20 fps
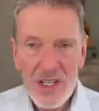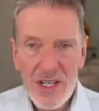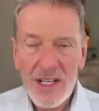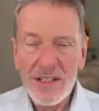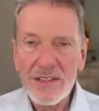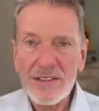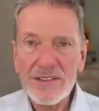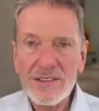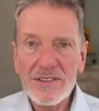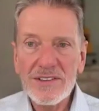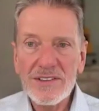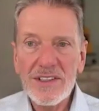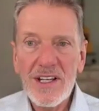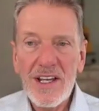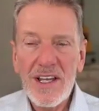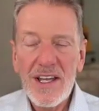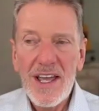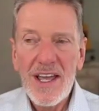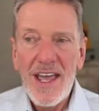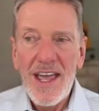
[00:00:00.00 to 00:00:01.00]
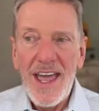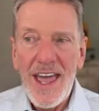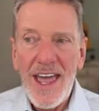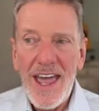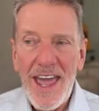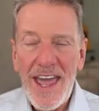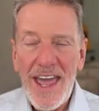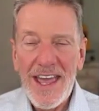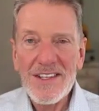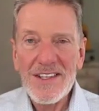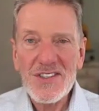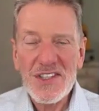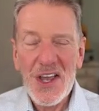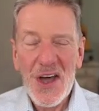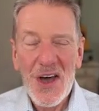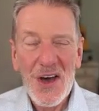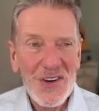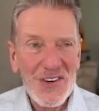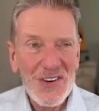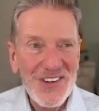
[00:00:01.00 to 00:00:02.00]
did. Wow. And
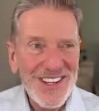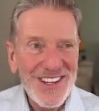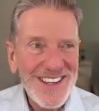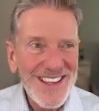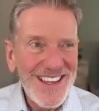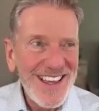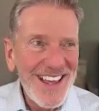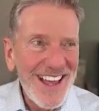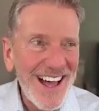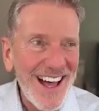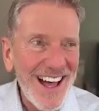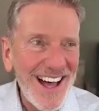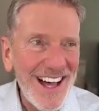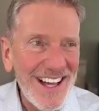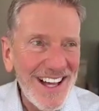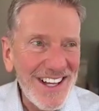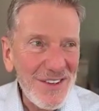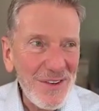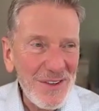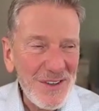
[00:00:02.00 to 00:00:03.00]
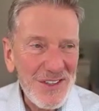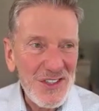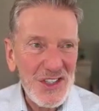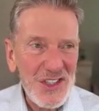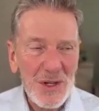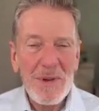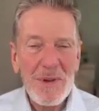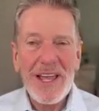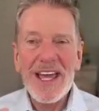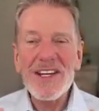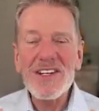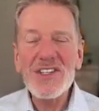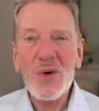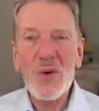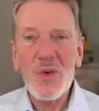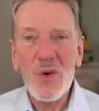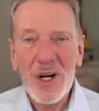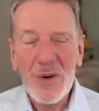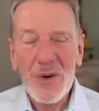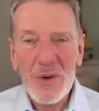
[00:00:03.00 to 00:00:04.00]
so she began to
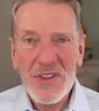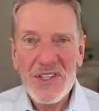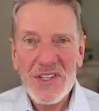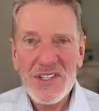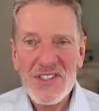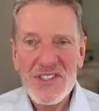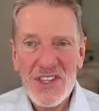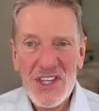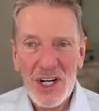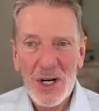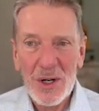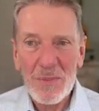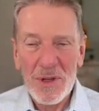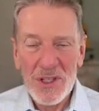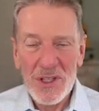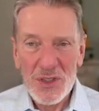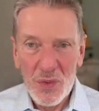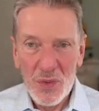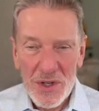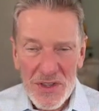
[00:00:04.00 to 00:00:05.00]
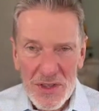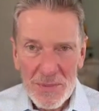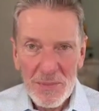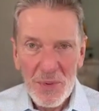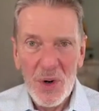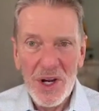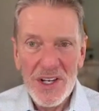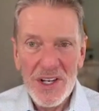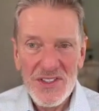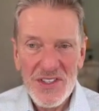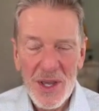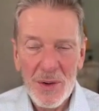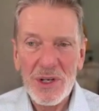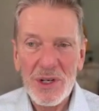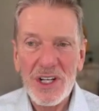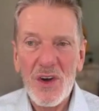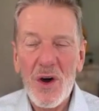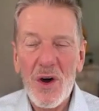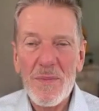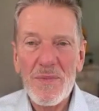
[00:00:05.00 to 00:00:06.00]
work with this therapist with the boys. They
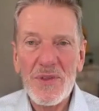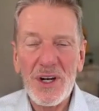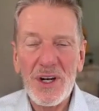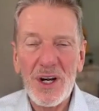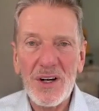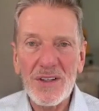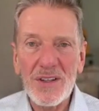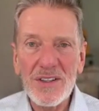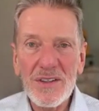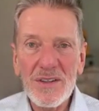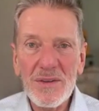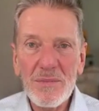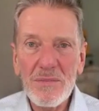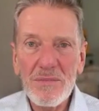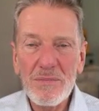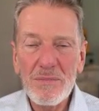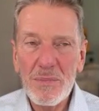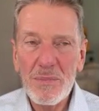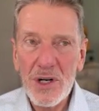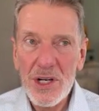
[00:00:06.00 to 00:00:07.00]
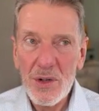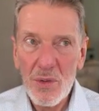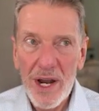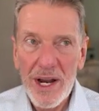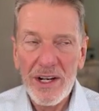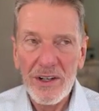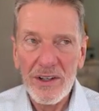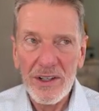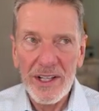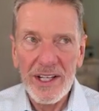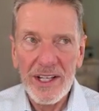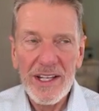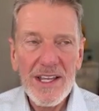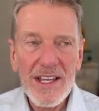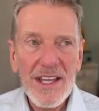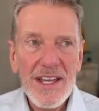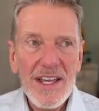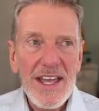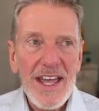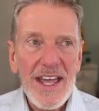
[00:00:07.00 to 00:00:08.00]
would go up there pretty regularly.
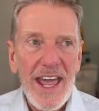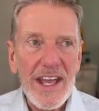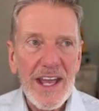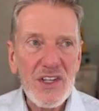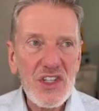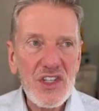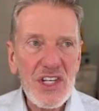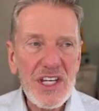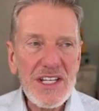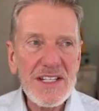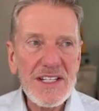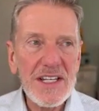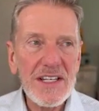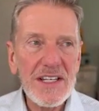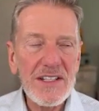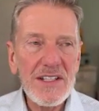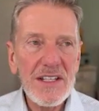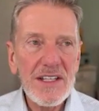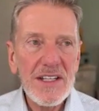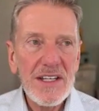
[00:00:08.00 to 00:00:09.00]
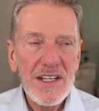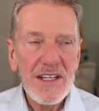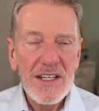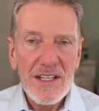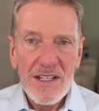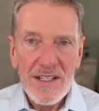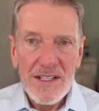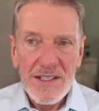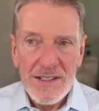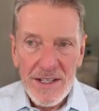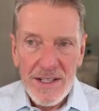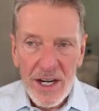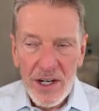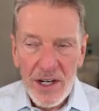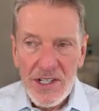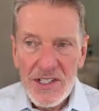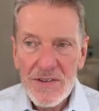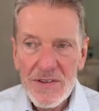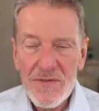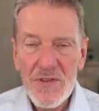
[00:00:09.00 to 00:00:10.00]
And she did
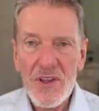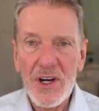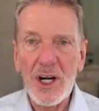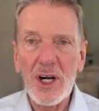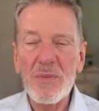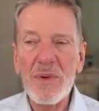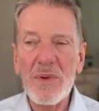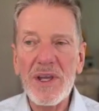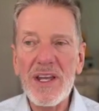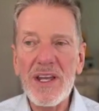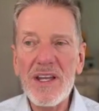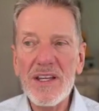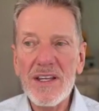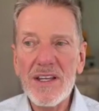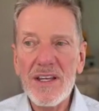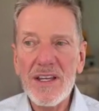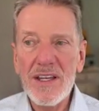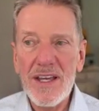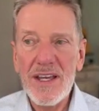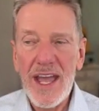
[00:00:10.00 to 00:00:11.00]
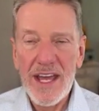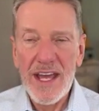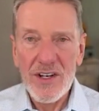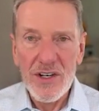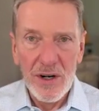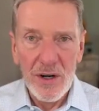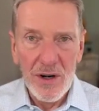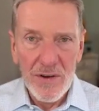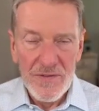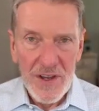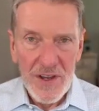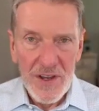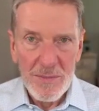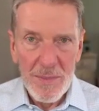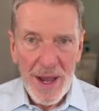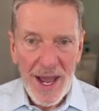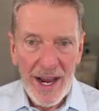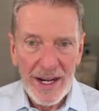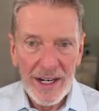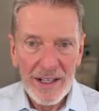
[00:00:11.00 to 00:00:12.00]
narrative therapy and
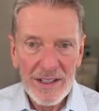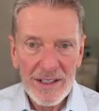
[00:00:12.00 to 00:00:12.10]
neurofeedback.